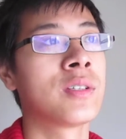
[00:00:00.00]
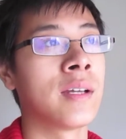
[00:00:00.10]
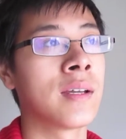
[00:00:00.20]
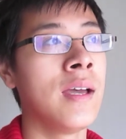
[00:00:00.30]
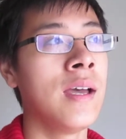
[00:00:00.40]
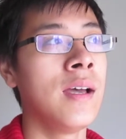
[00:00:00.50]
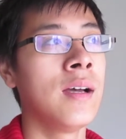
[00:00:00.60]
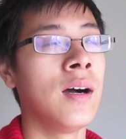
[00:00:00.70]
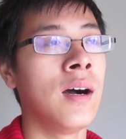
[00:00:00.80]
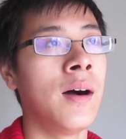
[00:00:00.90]
Like
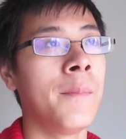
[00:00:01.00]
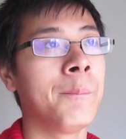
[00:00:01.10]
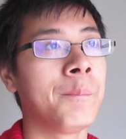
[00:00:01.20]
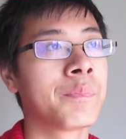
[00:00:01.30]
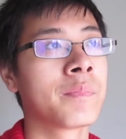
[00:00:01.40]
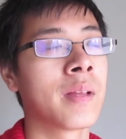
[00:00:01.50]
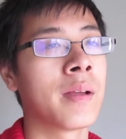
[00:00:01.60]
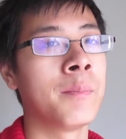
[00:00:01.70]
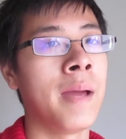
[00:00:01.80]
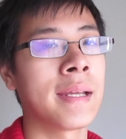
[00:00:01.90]

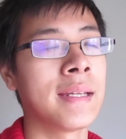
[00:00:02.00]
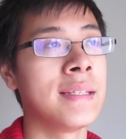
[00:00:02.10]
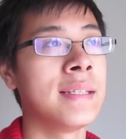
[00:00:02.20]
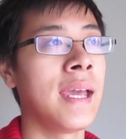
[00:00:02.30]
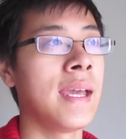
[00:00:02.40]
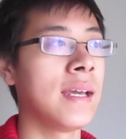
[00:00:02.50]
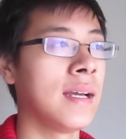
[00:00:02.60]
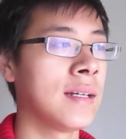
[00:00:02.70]
back in the day,